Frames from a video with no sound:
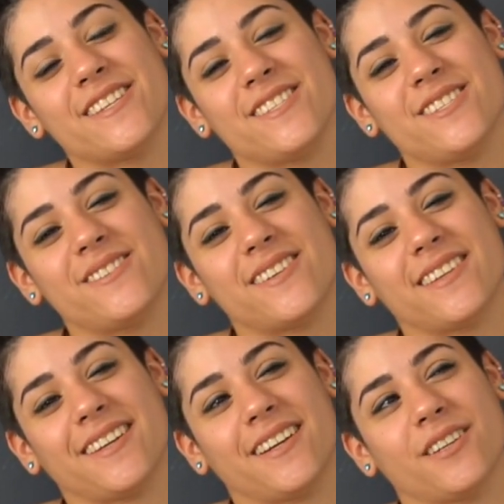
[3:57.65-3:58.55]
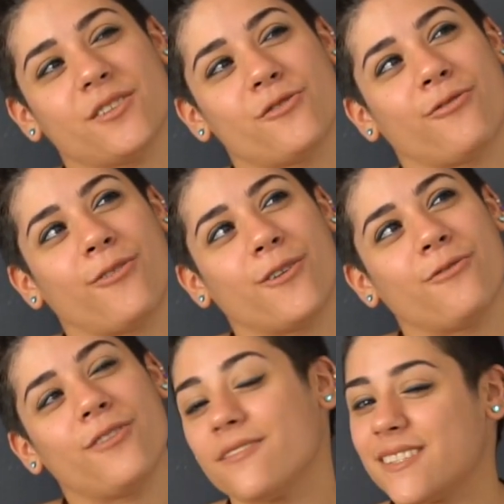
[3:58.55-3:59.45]
you are there for
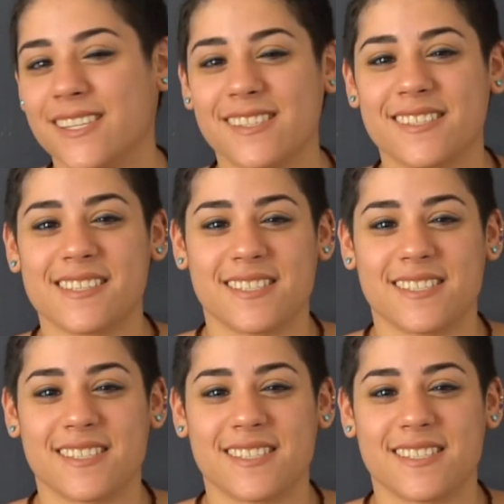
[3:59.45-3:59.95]
15 to